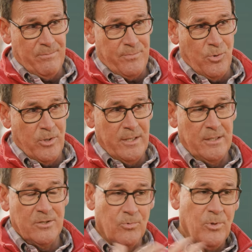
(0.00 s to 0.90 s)

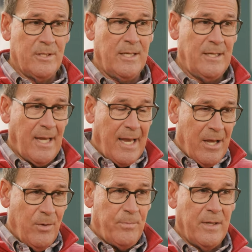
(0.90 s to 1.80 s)
important to really
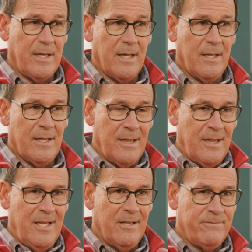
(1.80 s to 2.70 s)
helping
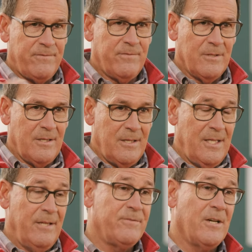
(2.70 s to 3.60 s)
lift
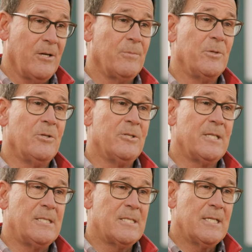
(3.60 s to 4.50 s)
lift our
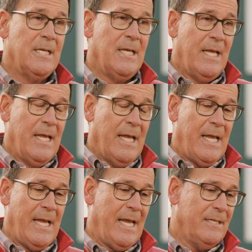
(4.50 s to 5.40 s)
communities.
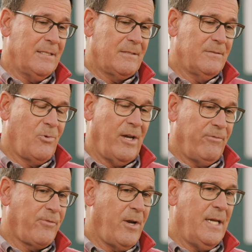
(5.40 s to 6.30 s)
And
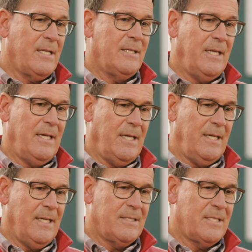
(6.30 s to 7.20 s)
quite frankly,
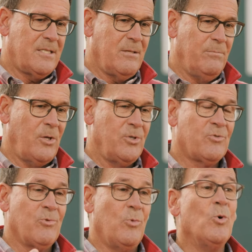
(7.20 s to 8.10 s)
it's the
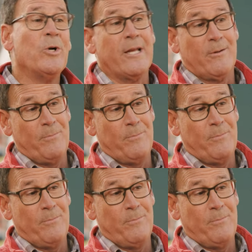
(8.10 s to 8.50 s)
most rewarding